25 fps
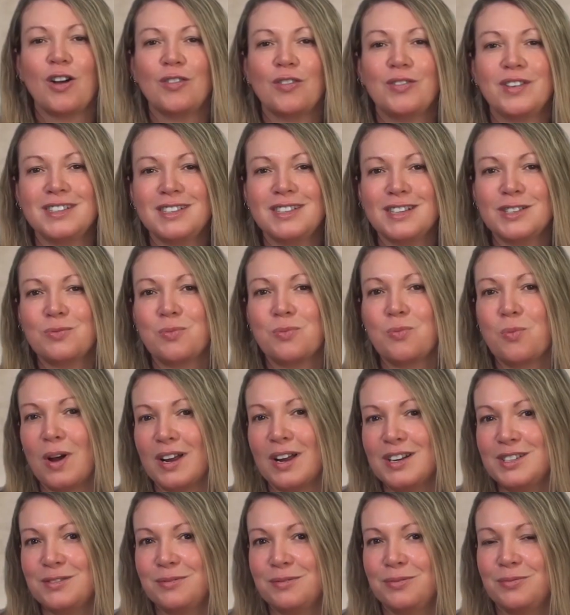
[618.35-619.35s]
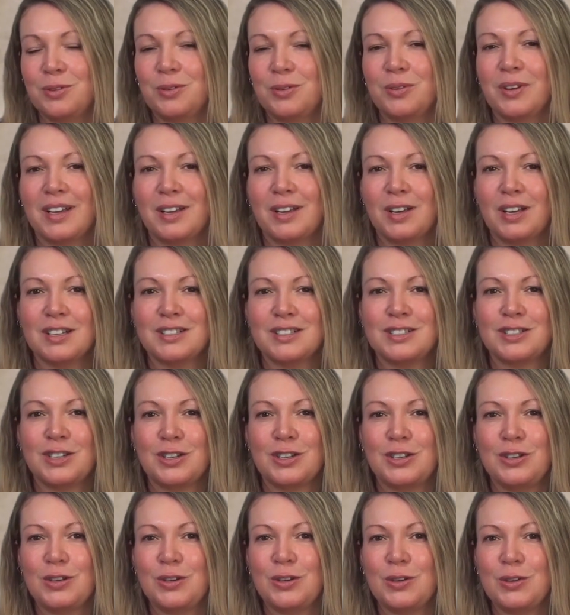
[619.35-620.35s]
This is wonderful to
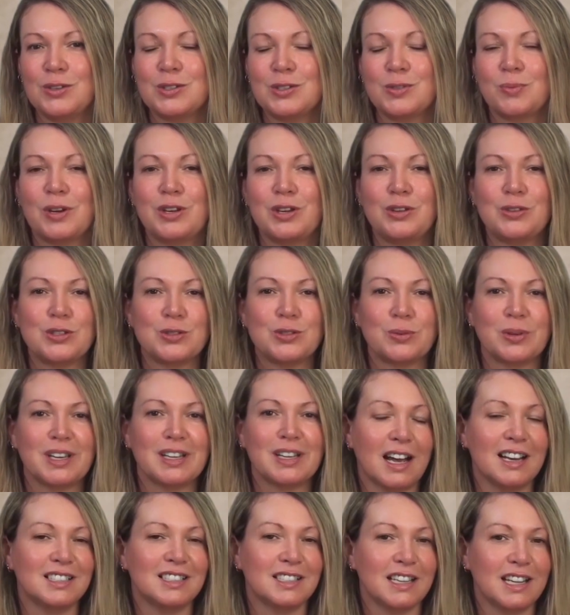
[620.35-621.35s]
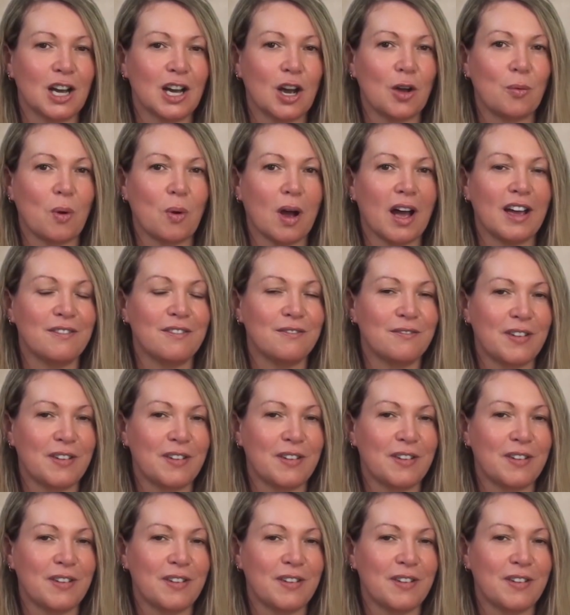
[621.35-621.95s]
use when you're doing a DIY